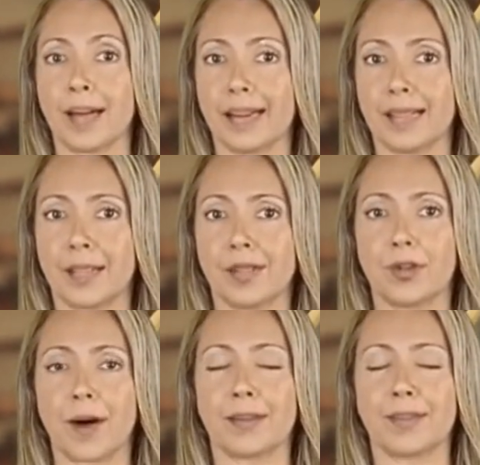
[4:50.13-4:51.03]

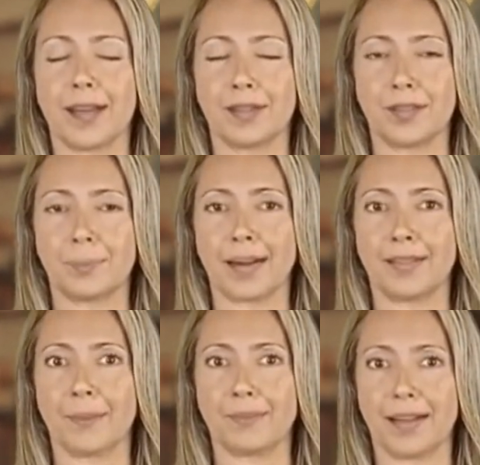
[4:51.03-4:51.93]
Illicit drugs such as
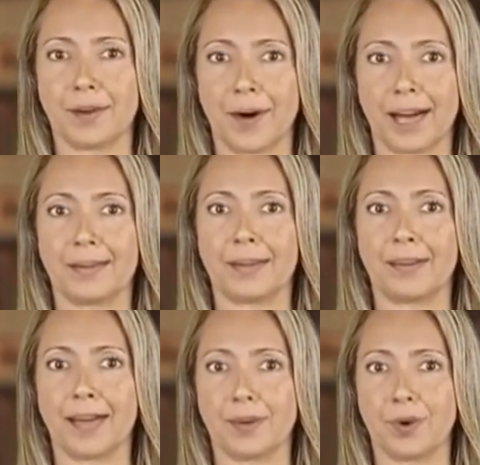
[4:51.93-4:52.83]

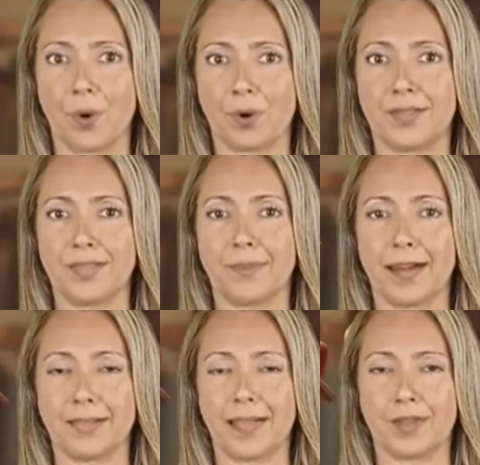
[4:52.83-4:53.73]
methamphetamine can cause
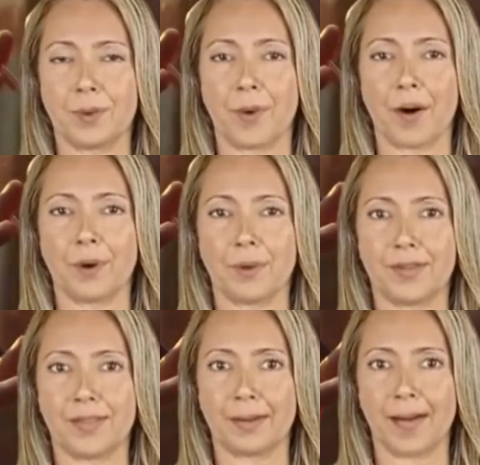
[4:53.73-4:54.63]
severe dental
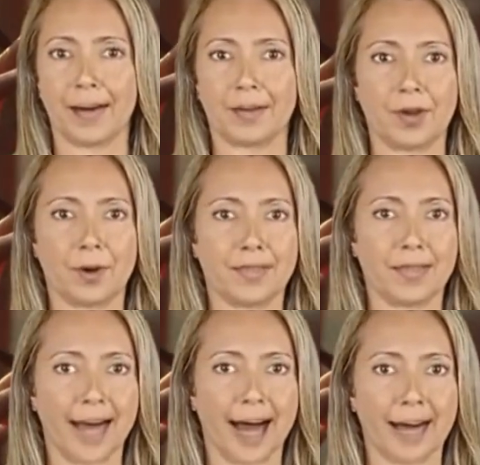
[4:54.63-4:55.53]
problems like
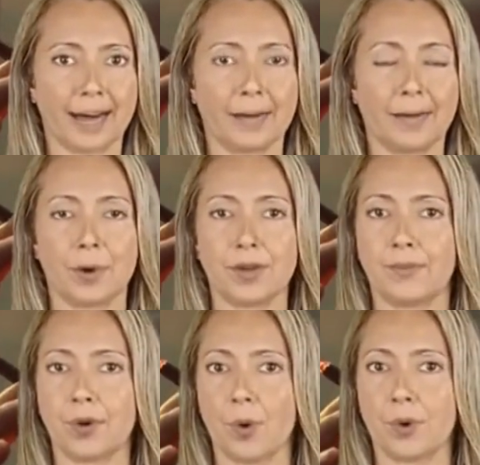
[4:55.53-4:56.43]
tooth decay,
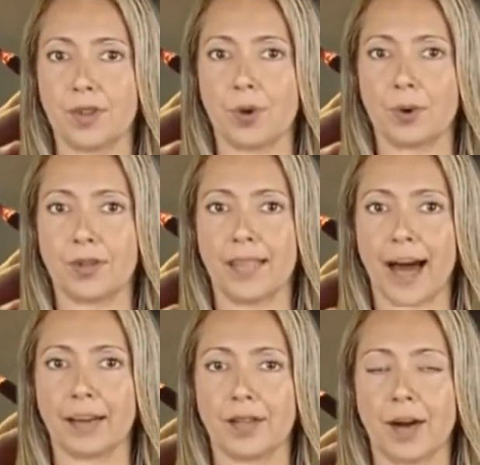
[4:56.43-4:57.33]
which of course
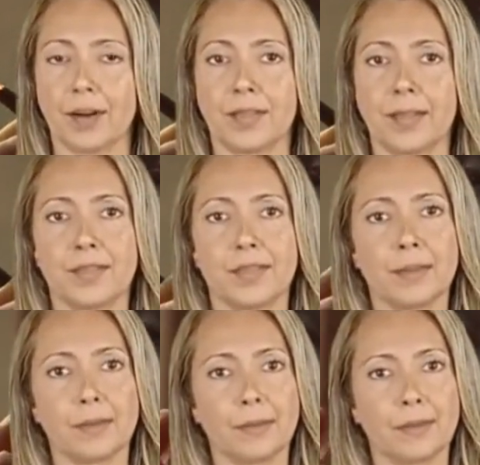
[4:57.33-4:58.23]
causes
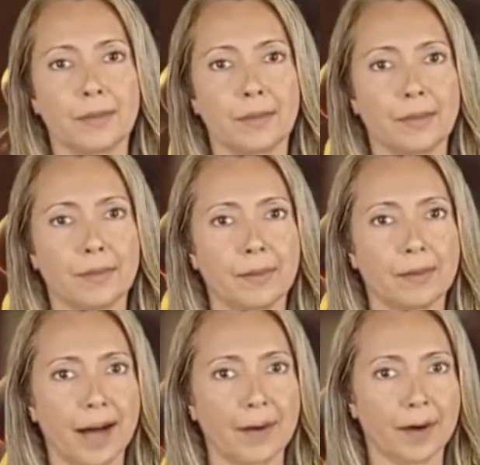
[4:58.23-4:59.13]
halitosis.
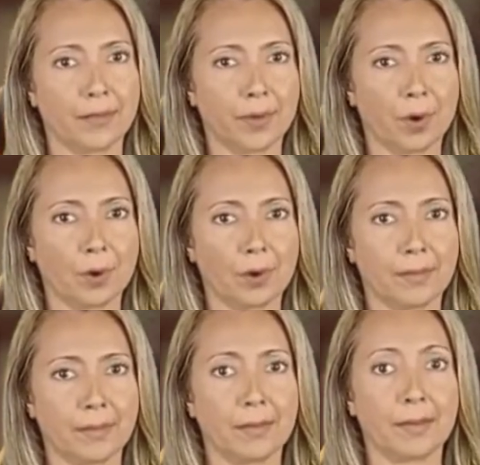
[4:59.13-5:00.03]
Number
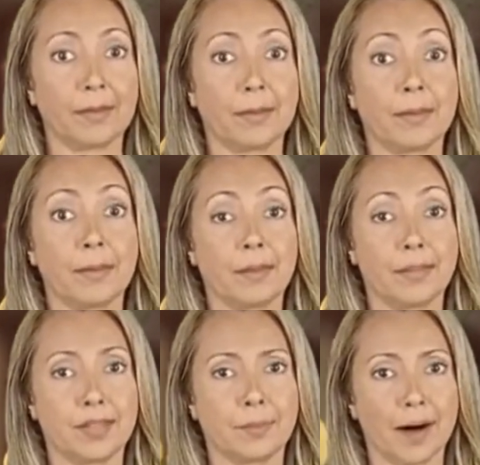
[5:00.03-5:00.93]
4.
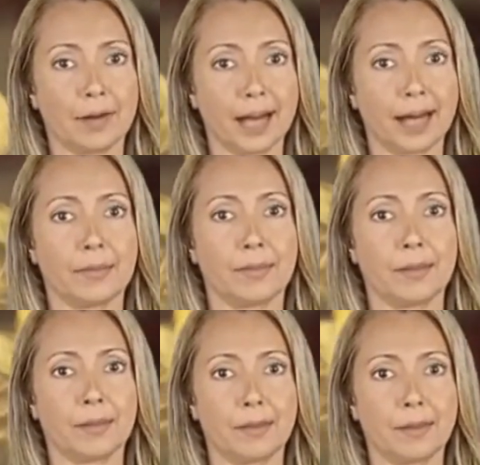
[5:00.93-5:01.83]
Smoking.
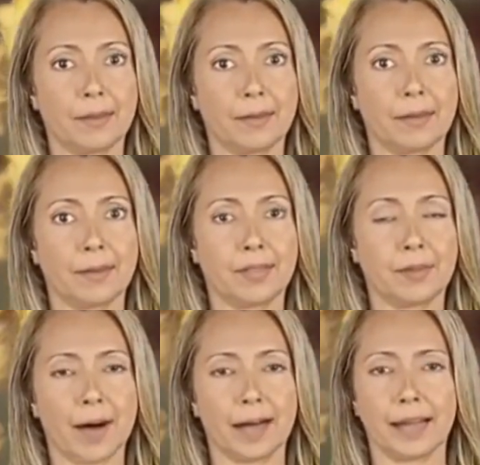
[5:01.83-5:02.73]

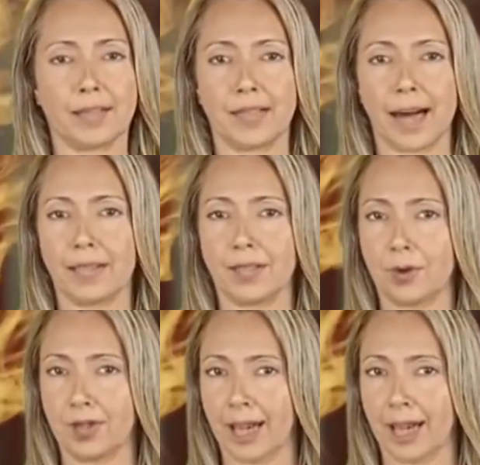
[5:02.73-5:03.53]
Smoking stains your